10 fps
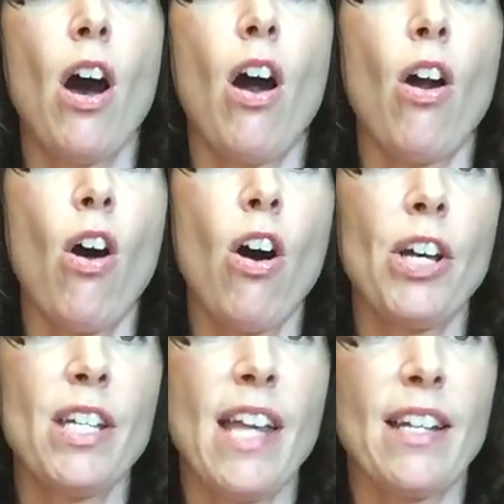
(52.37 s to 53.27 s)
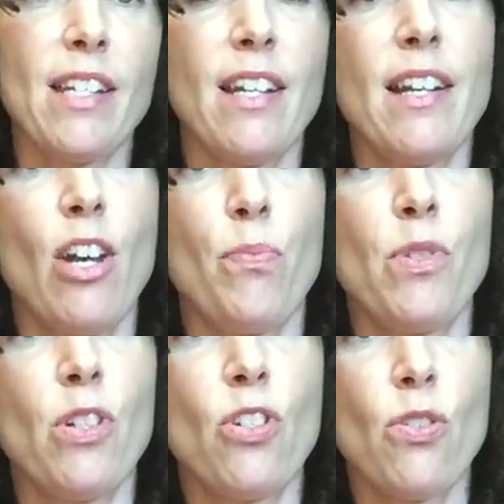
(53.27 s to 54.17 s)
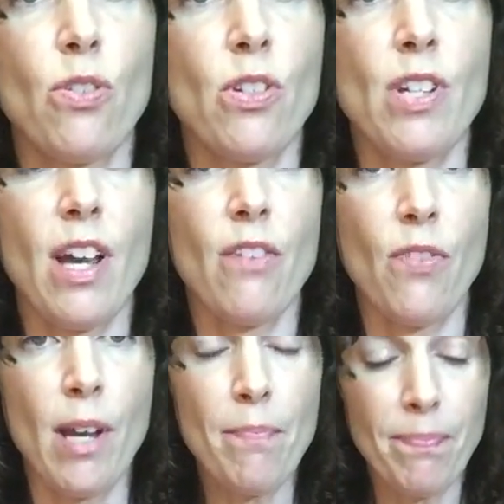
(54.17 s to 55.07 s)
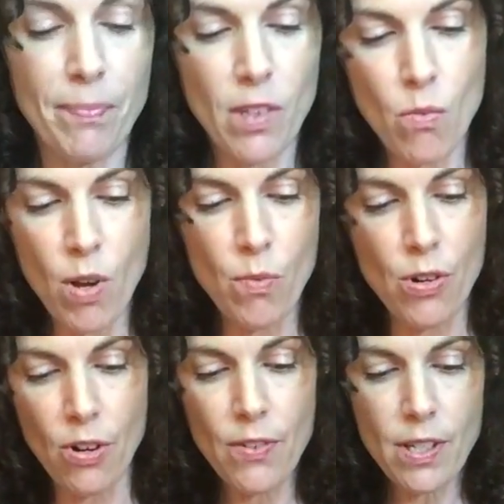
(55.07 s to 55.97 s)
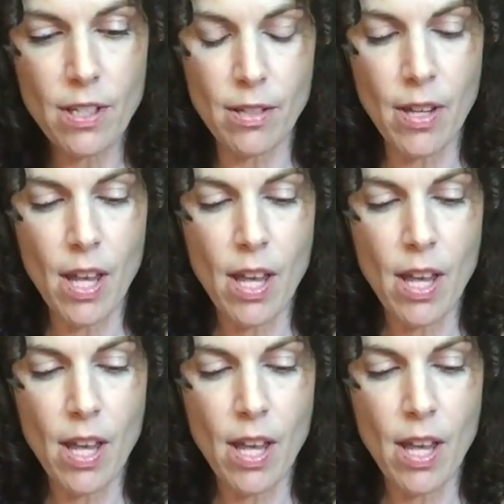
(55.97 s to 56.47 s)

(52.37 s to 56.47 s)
are all connected and help you control your diaphragm. When we're nervous,